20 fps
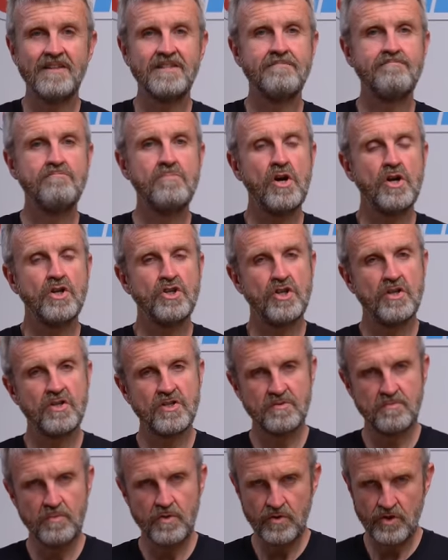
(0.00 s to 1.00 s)
there's a much
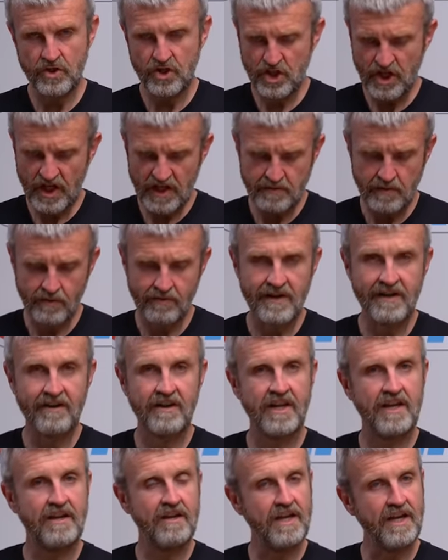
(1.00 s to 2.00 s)
smoother shape around
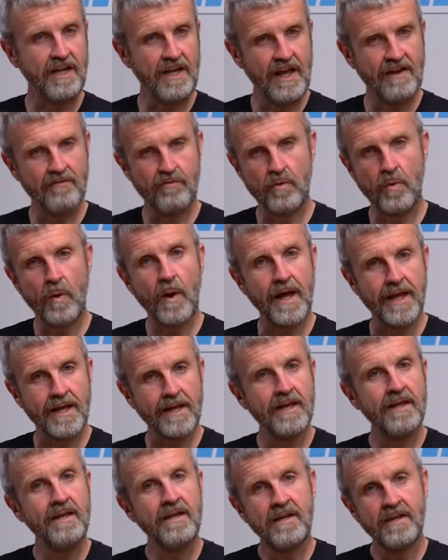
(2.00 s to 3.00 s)
here in every way.
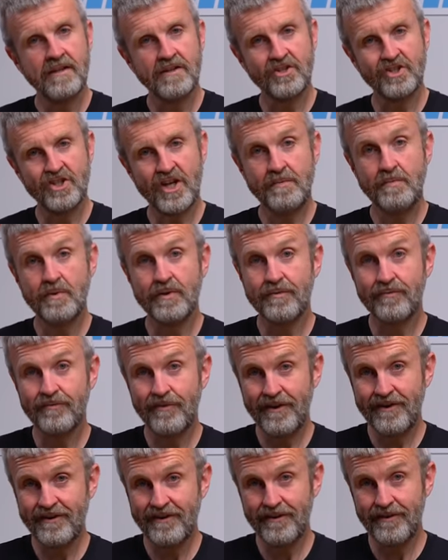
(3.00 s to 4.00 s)
The shape at the
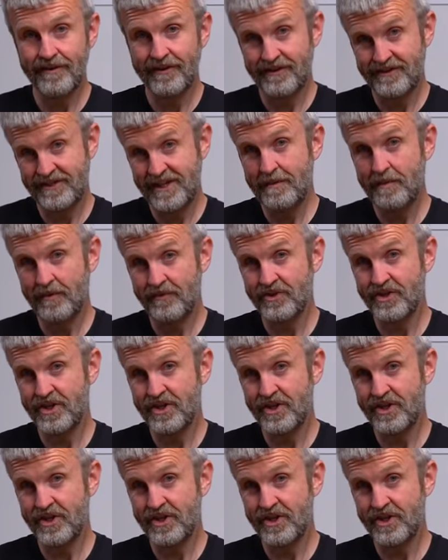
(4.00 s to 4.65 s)
front at the tip of